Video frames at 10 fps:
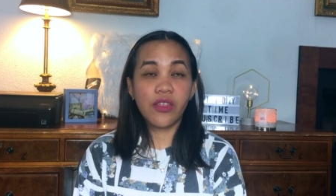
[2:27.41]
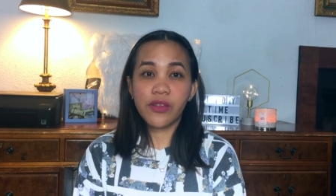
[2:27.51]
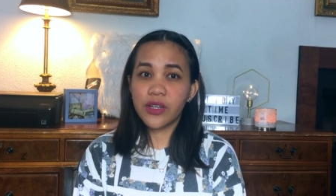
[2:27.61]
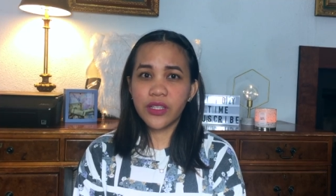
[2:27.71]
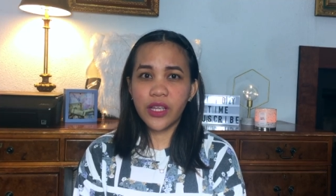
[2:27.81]

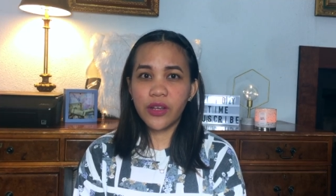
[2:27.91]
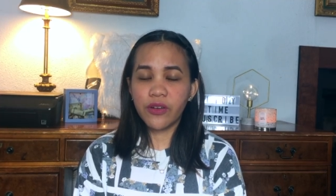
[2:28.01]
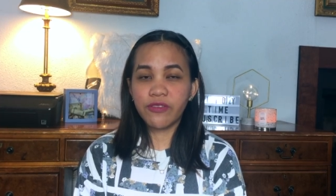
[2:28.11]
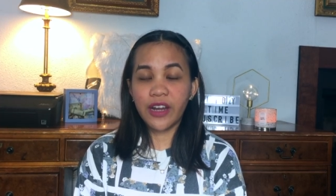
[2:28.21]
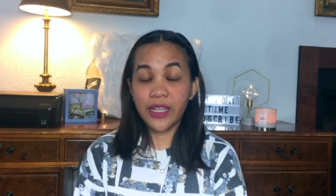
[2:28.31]
Thursday or
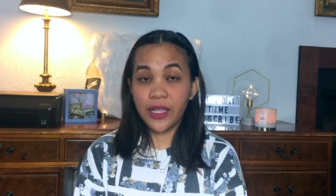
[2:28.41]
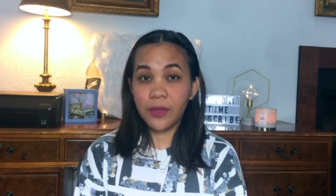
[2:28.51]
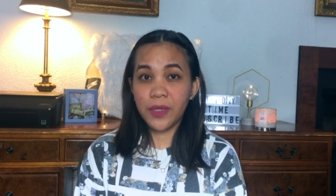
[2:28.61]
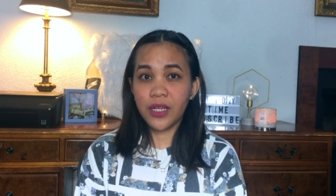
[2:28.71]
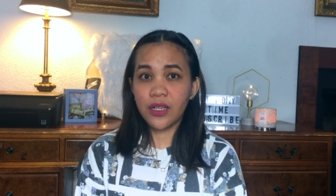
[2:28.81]

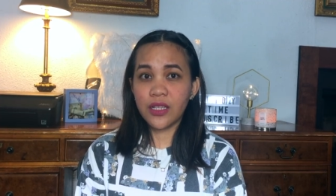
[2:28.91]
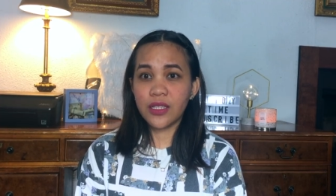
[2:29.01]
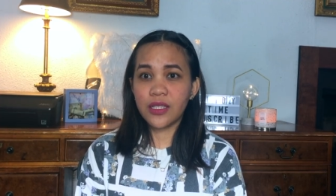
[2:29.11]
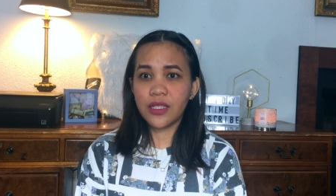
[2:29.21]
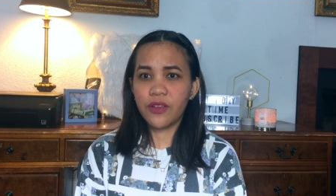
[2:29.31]
Friday
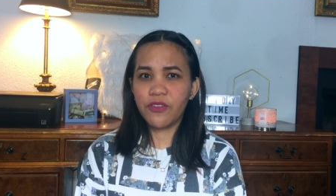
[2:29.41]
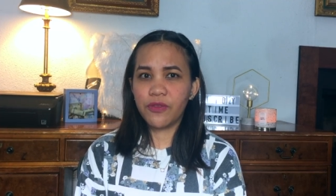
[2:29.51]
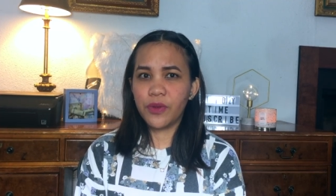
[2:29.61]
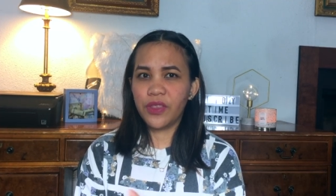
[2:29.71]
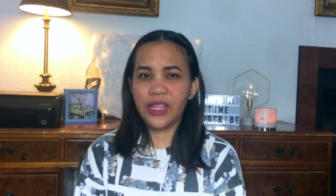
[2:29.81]
because
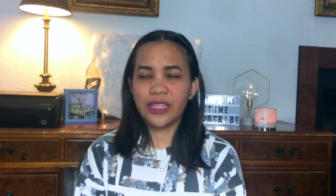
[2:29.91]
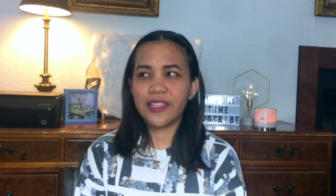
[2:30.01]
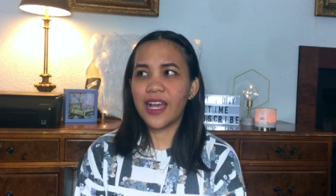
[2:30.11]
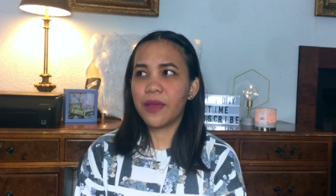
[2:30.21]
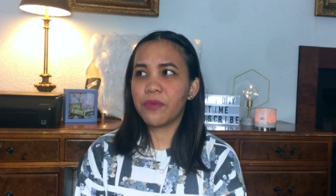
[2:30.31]
in that
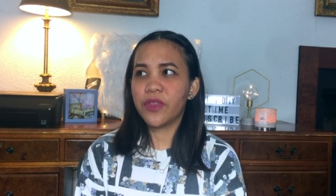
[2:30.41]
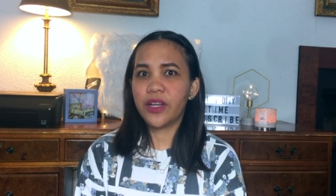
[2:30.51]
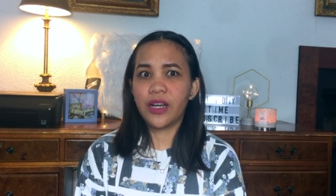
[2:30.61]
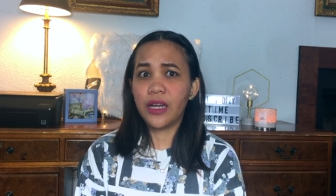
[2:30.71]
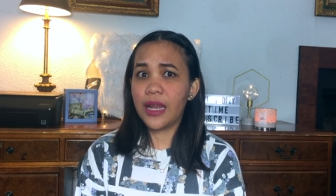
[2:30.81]
time
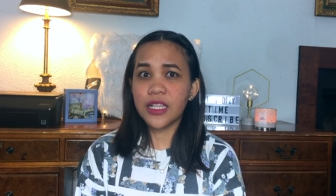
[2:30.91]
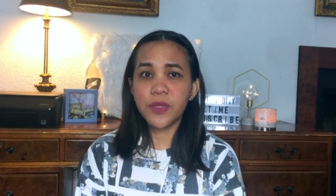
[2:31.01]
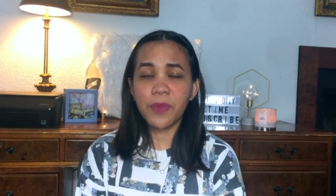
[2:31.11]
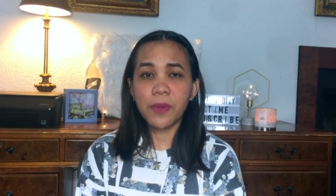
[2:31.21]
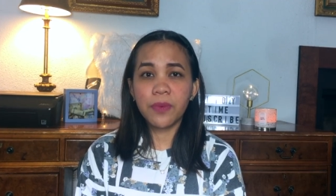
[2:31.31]
there are
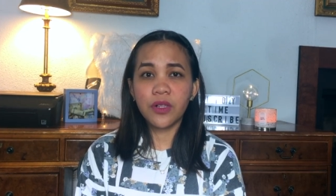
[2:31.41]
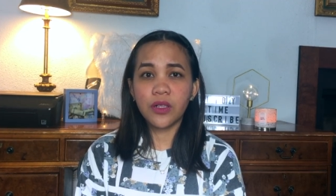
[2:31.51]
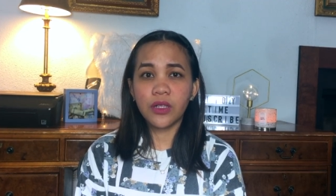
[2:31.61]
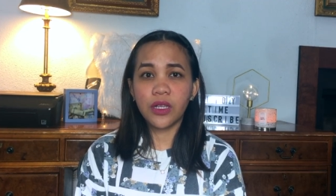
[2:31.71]
less people